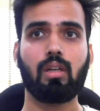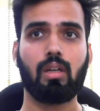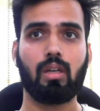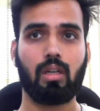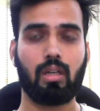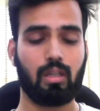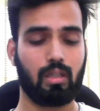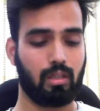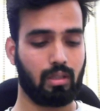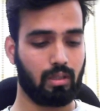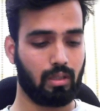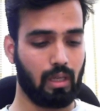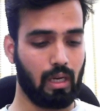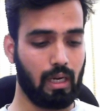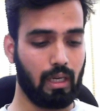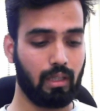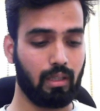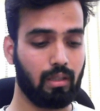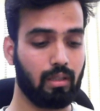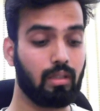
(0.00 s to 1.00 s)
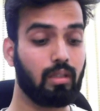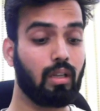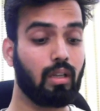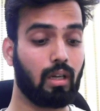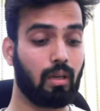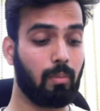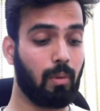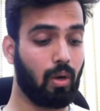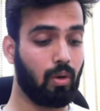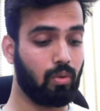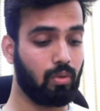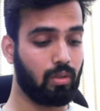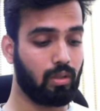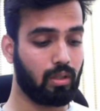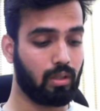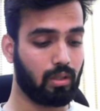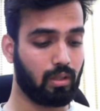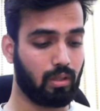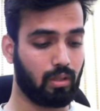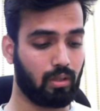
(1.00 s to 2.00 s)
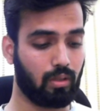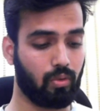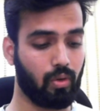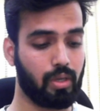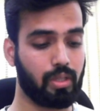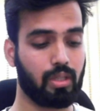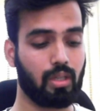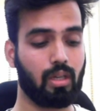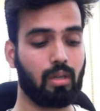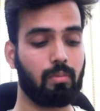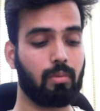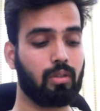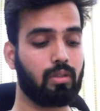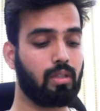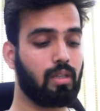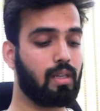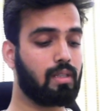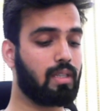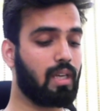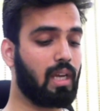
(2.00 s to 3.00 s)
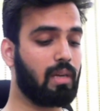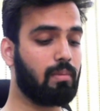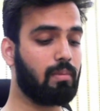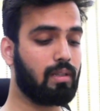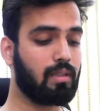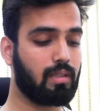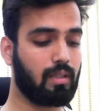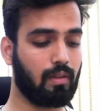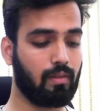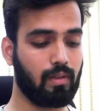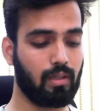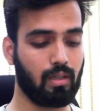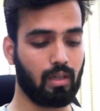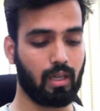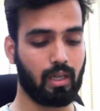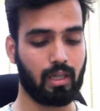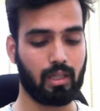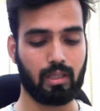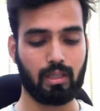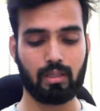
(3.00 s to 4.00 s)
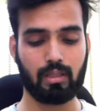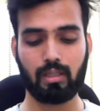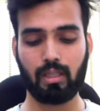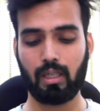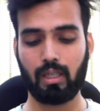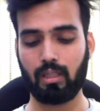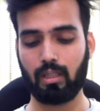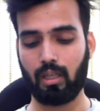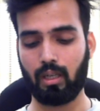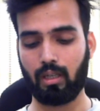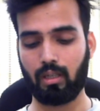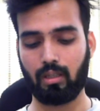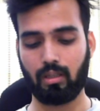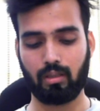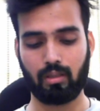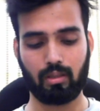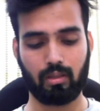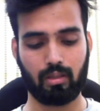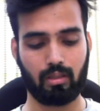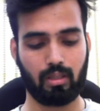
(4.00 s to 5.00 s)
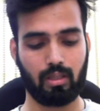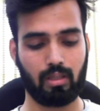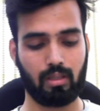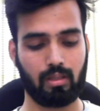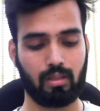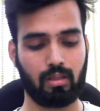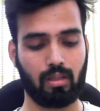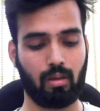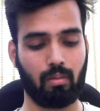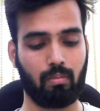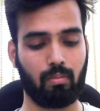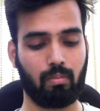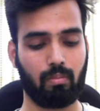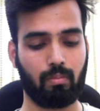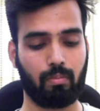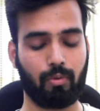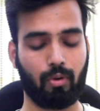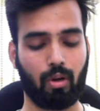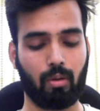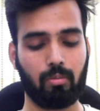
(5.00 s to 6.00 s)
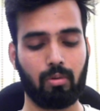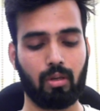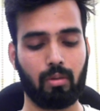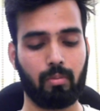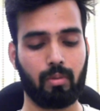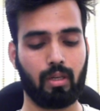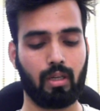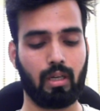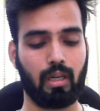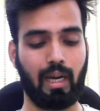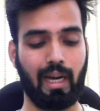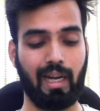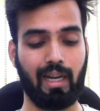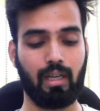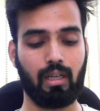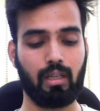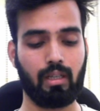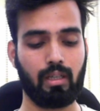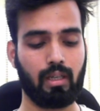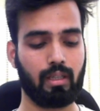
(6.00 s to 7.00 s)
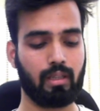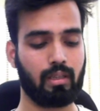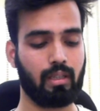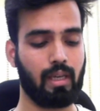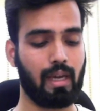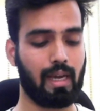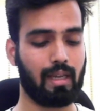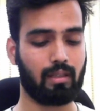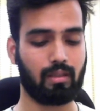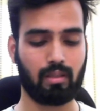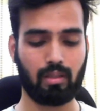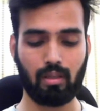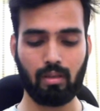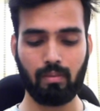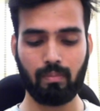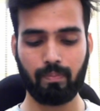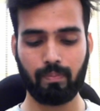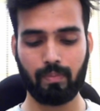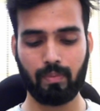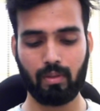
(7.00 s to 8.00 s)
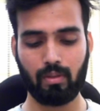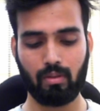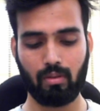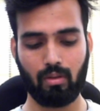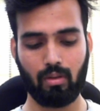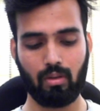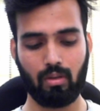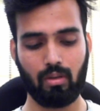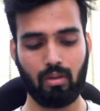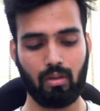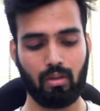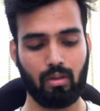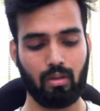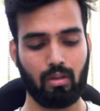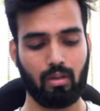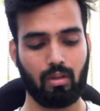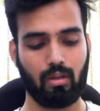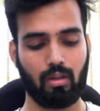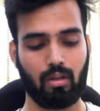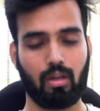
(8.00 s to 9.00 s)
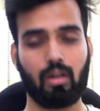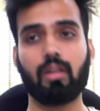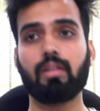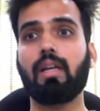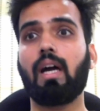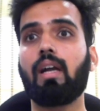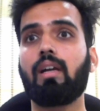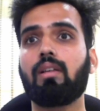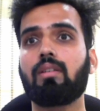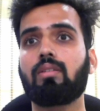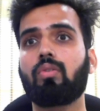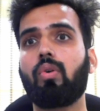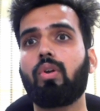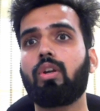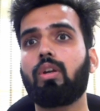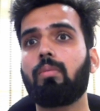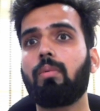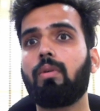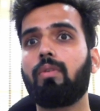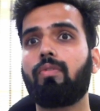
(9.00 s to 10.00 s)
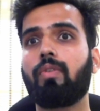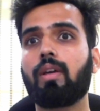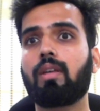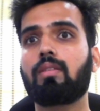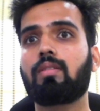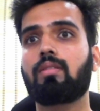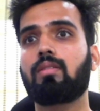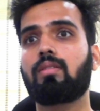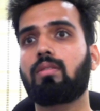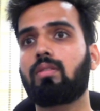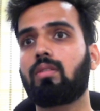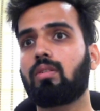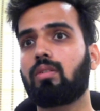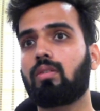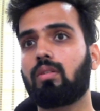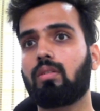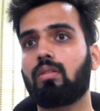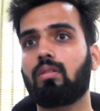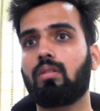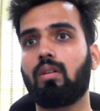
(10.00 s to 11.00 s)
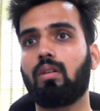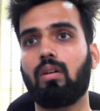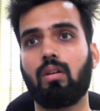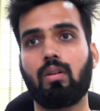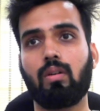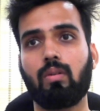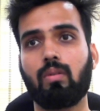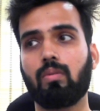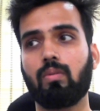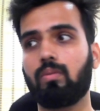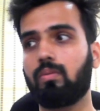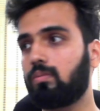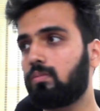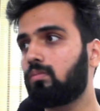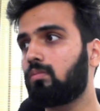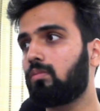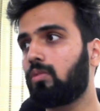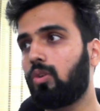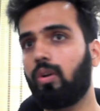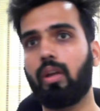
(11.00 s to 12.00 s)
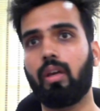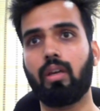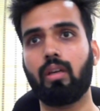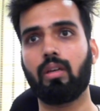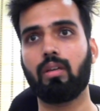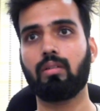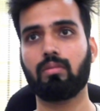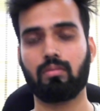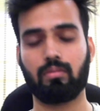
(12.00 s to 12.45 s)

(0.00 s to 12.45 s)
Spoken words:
And about question number 3, assignment 7, I understand that there is some problem in entering the answer. That is going to be fixed today.